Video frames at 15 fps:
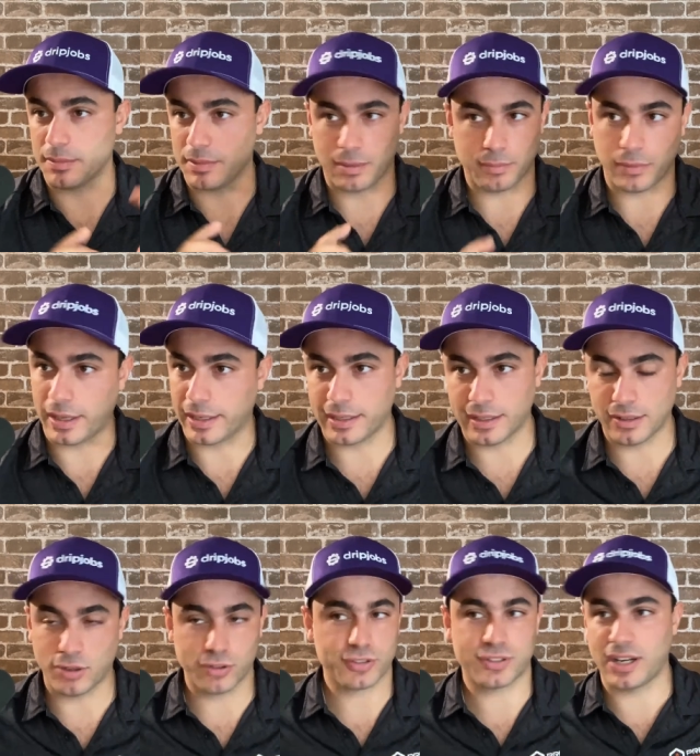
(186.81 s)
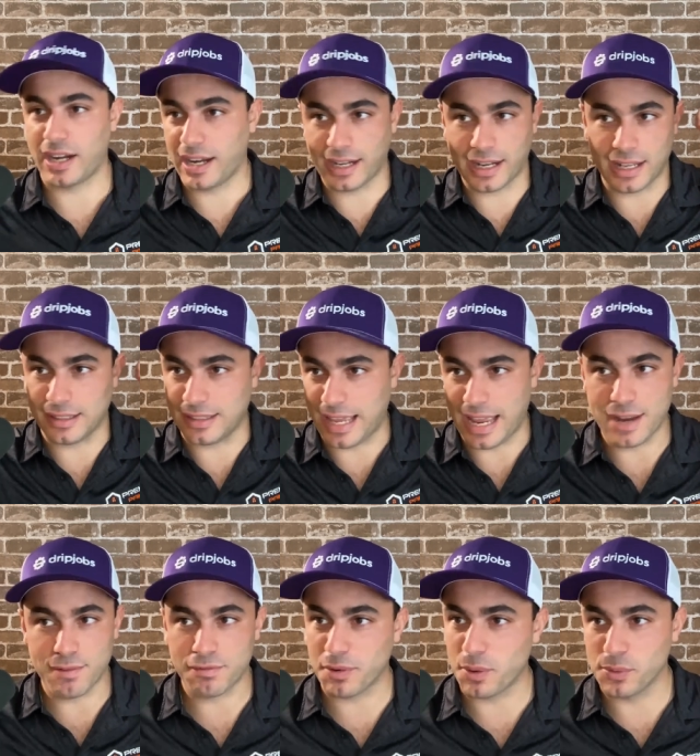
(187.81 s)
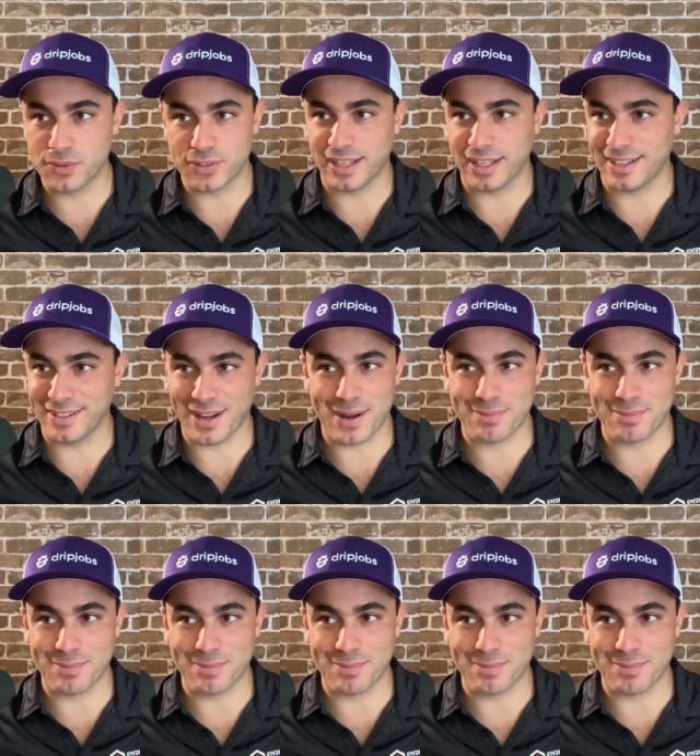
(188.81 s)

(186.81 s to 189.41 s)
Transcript: and I'm like getting all excited. I got the headphones in.